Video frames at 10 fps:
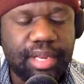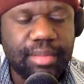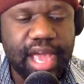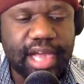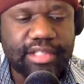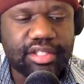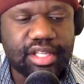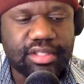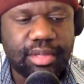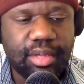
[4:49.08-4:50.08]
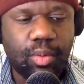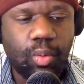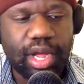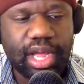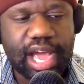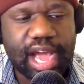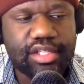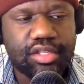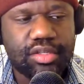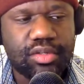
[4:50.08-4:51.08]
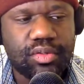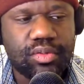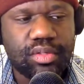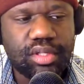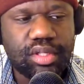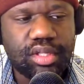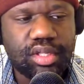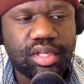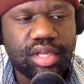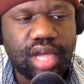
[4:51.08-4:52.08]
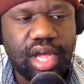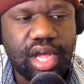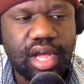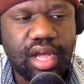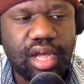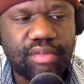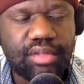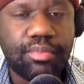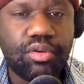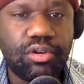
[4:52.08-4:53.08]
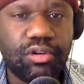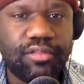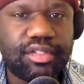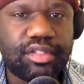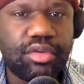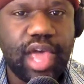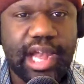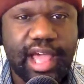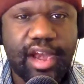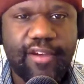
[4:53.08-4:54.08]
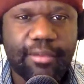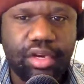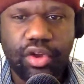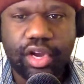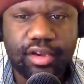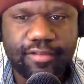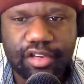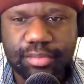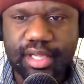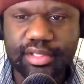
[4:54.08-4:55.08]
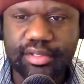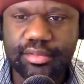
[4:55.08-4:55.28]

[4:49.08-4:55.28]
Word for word: let me ask you this. What got you uh to move to Atlanta from New York in the first place?